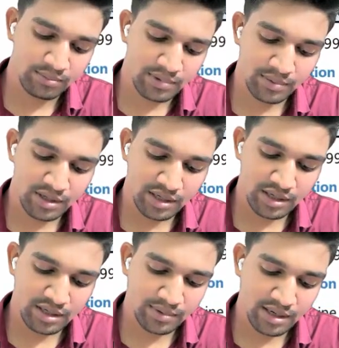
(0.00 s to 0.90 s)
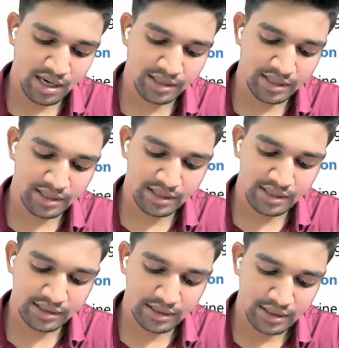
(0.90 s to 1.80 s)
Memorandum,
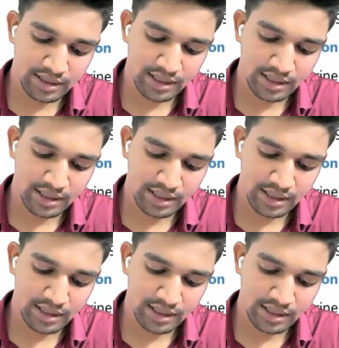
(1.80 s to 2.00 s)
articles,